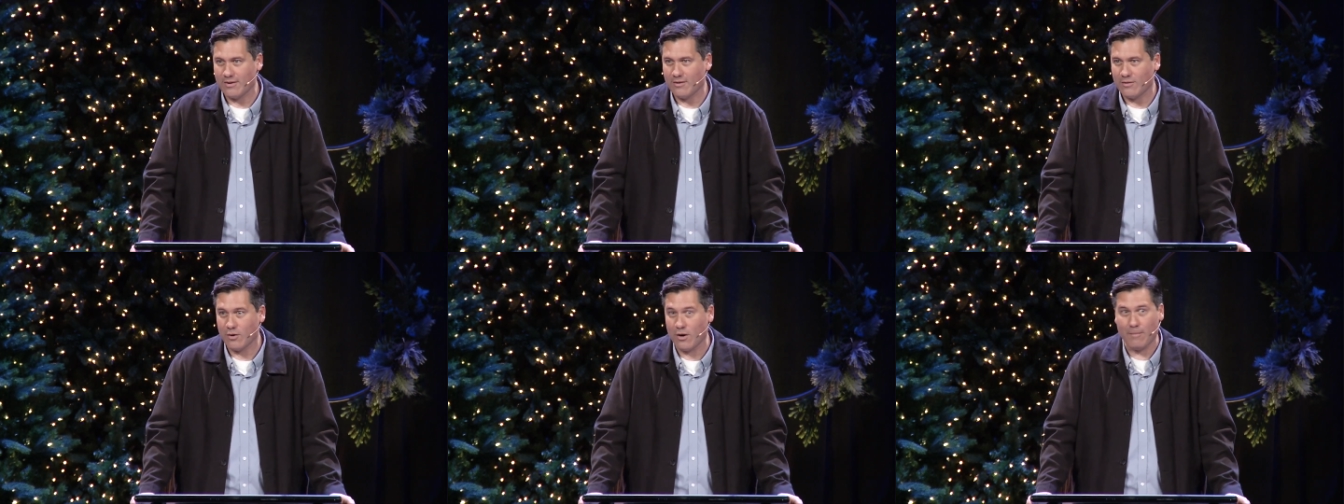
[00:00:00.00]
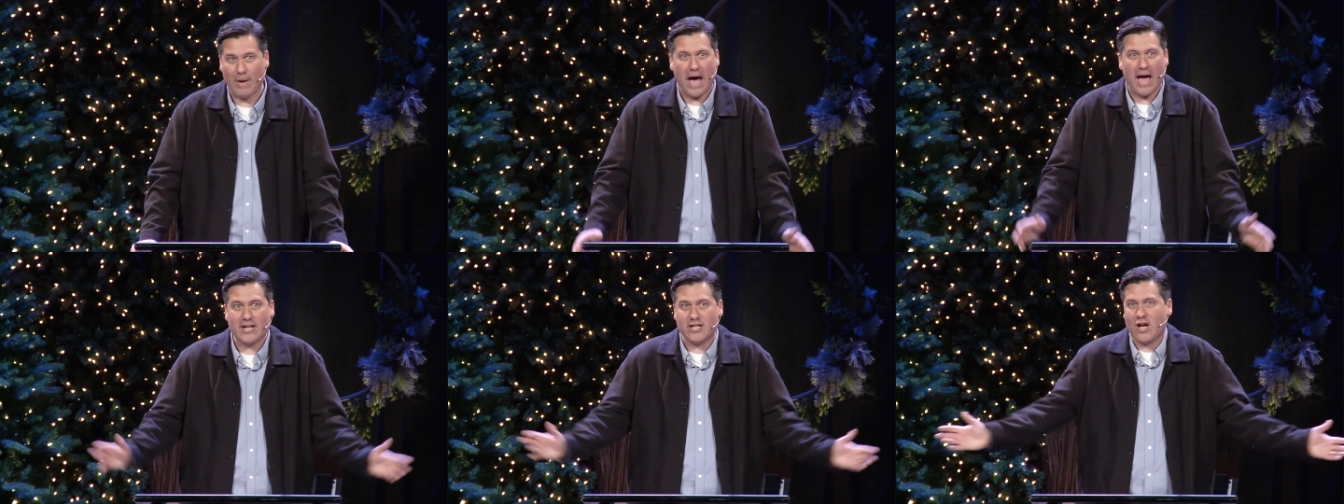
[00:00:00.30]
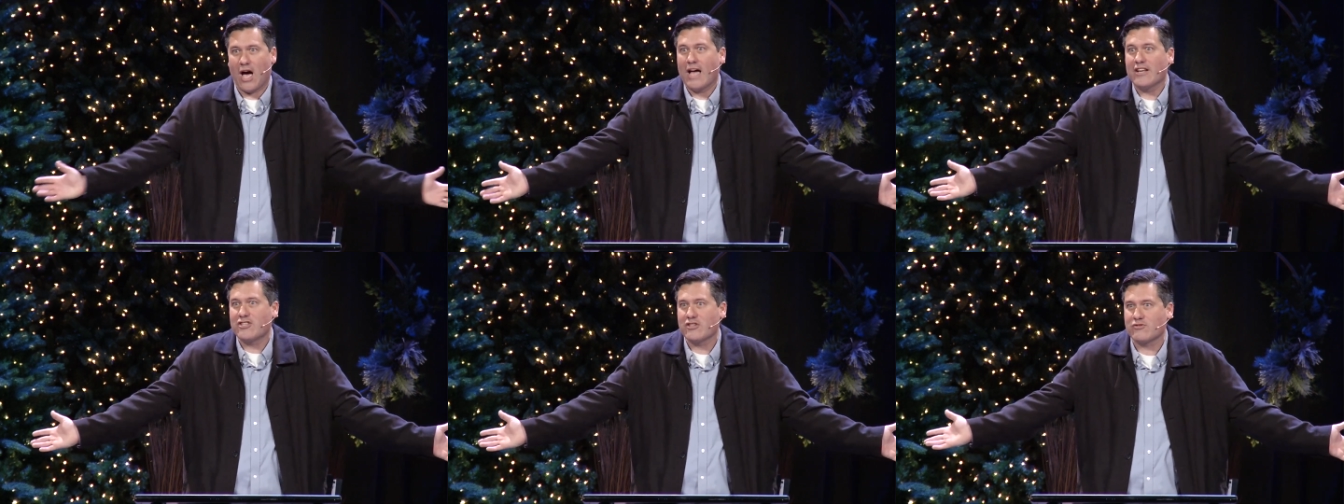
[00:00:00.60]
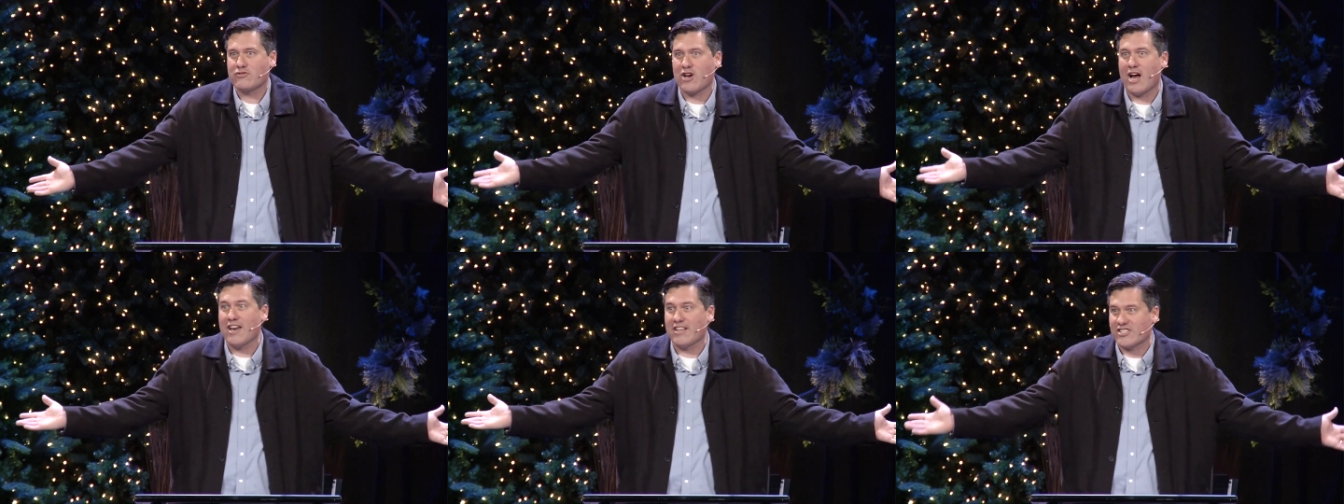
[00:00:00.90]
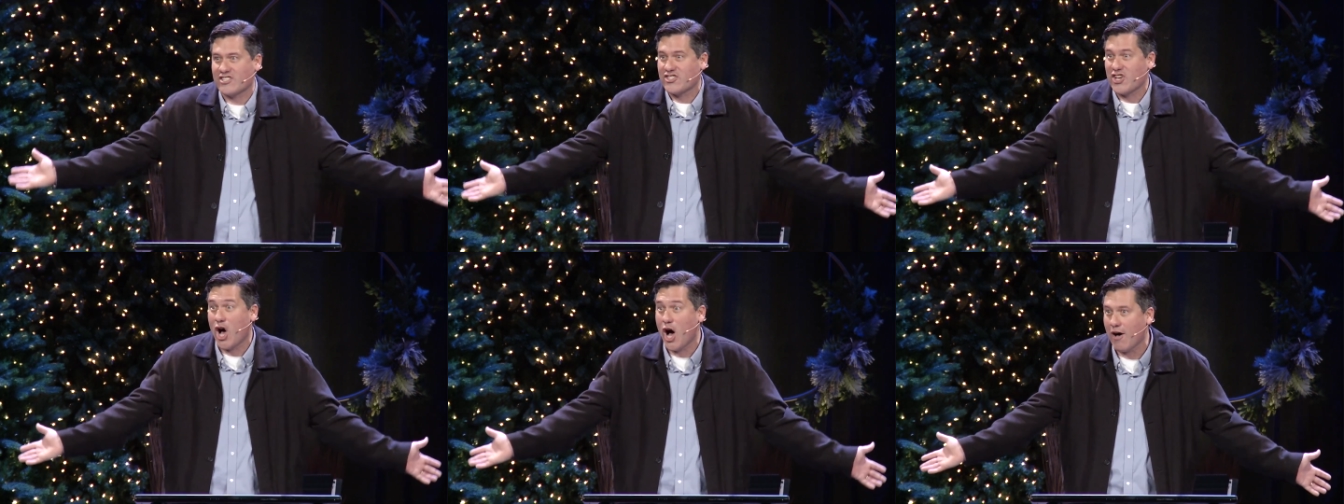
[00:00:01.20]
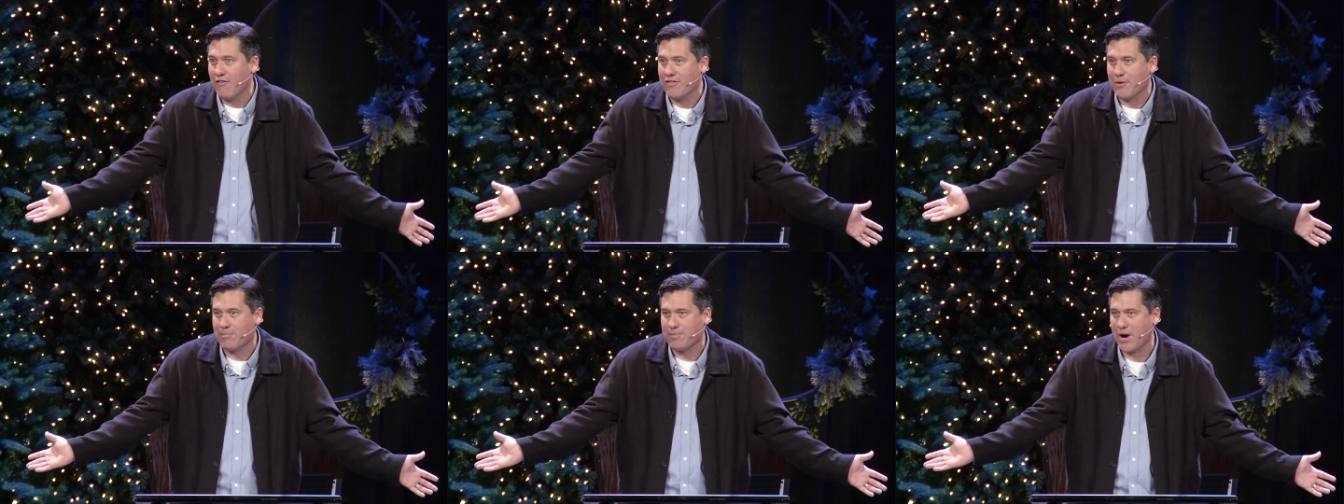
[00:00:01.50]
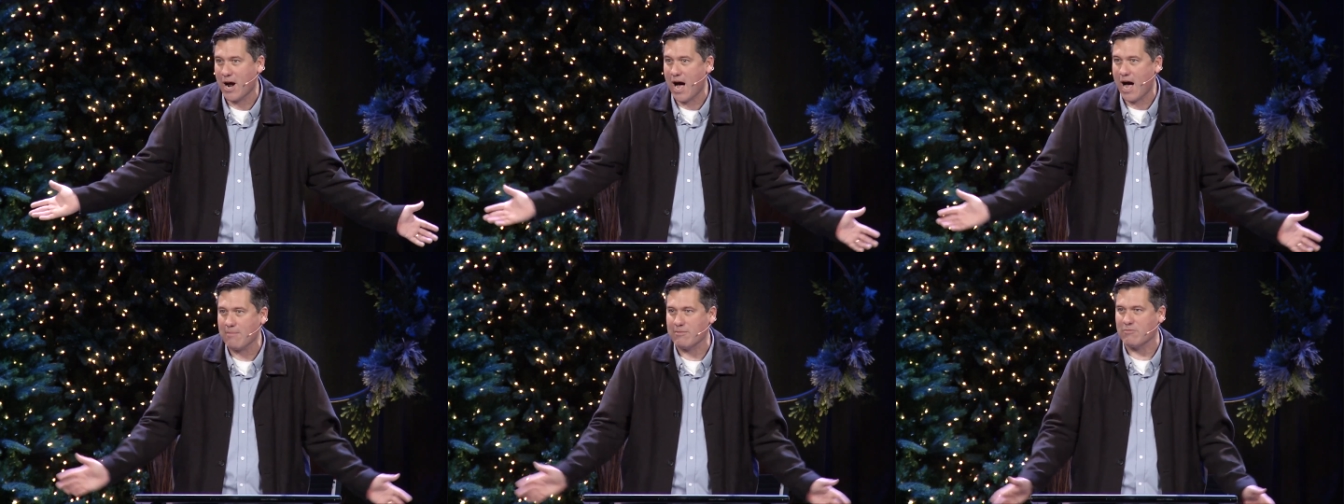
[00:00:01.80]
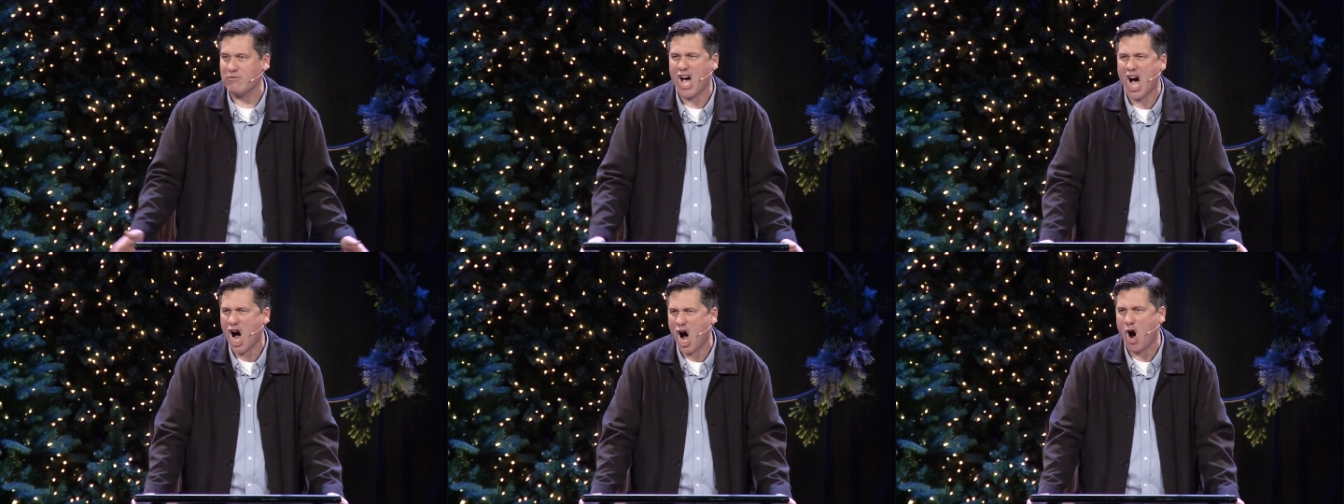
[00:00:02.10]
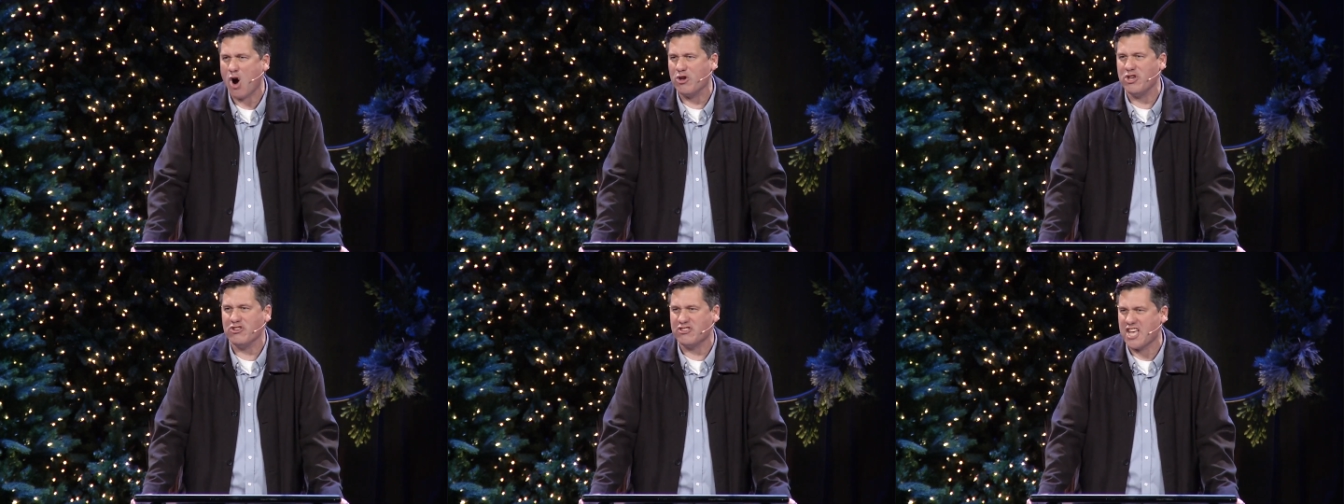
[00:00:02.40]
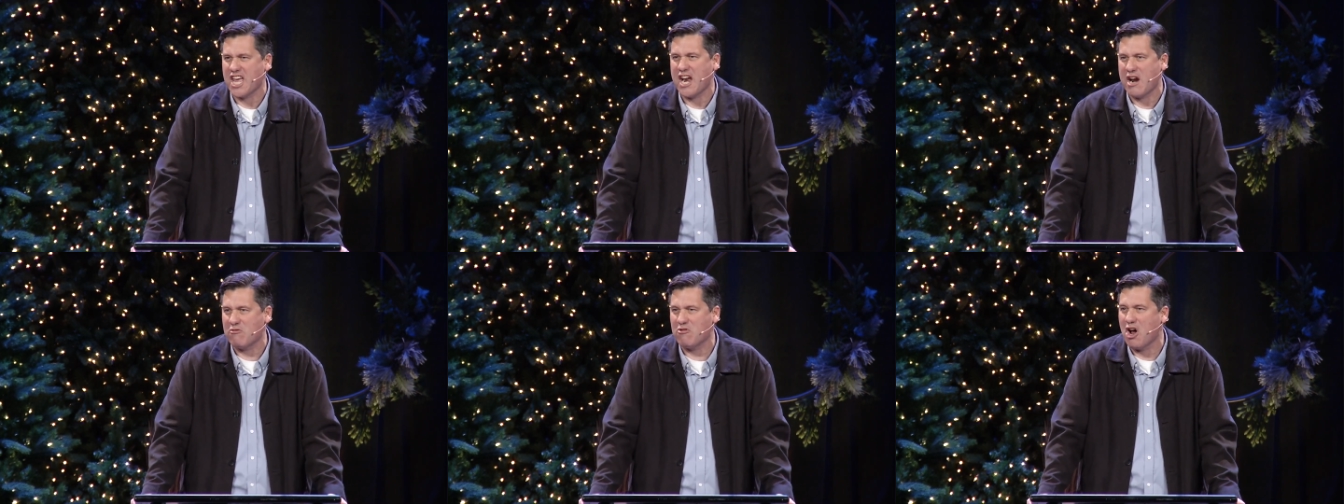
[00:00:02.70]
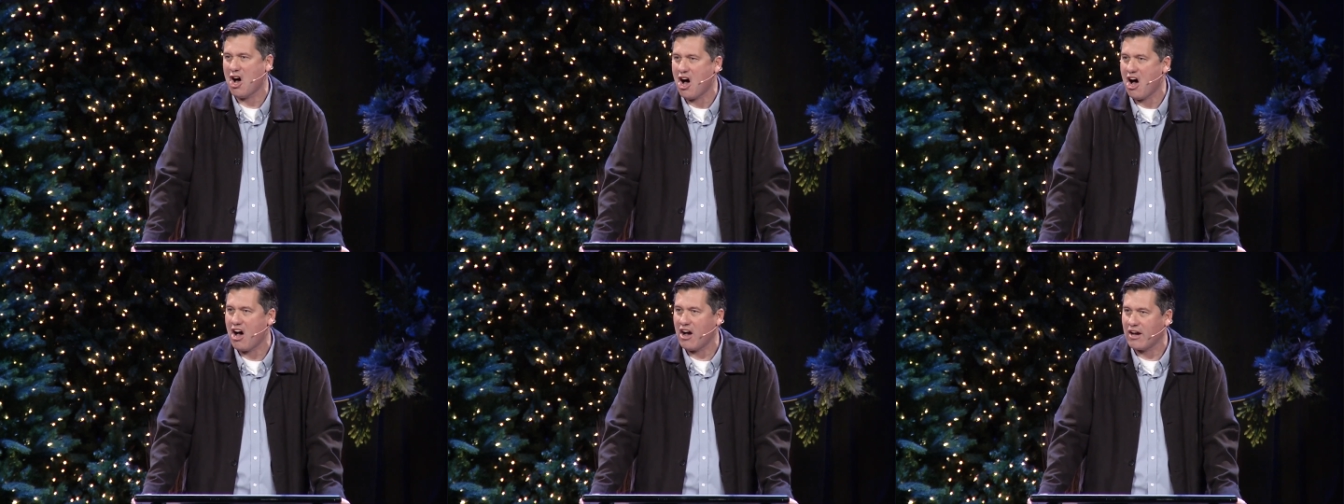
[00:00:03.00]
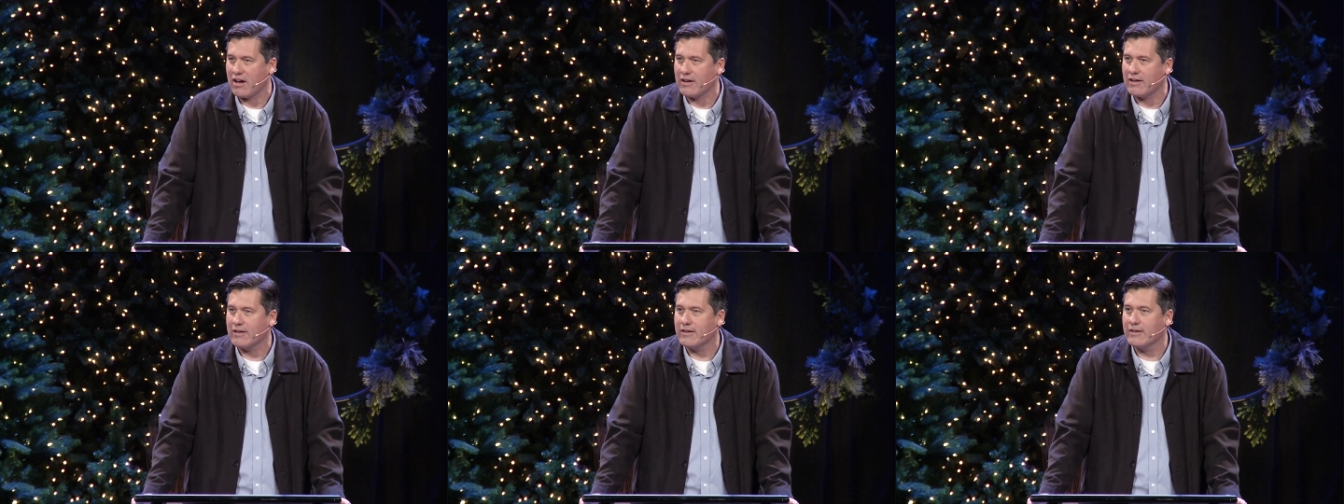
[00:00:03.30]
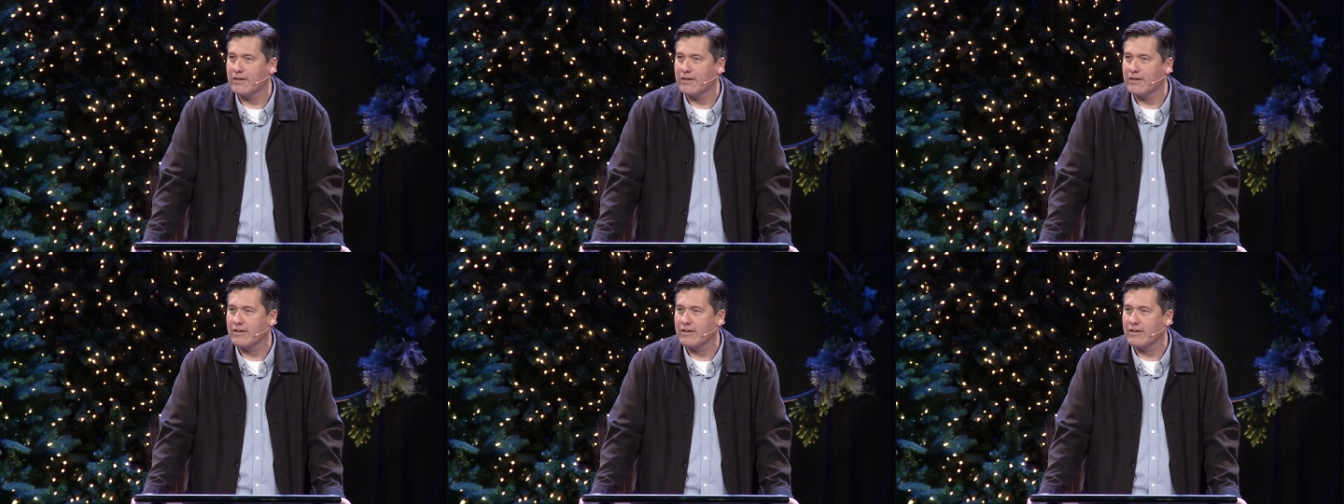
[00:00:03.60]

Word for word: What am I doing? I just trying to solve the problem. No, you did it wrong.